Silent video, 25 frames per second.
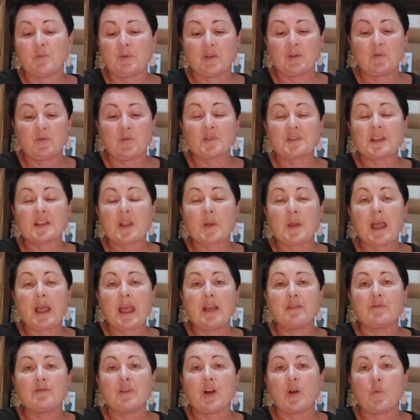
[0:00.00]
we also
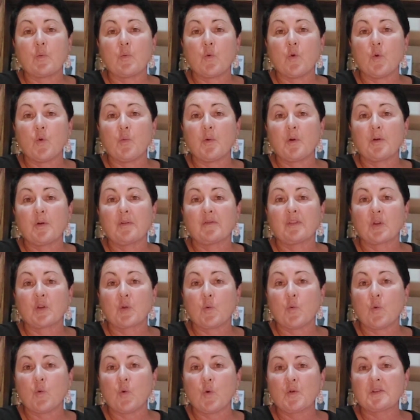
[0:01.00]
have a warmer of the
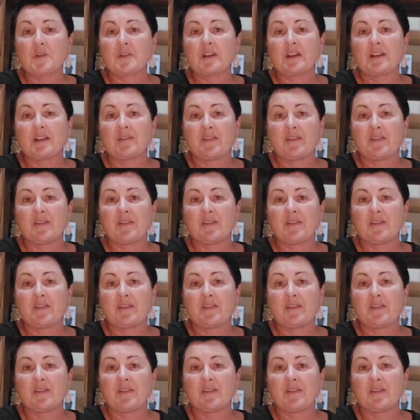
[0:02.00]
quarter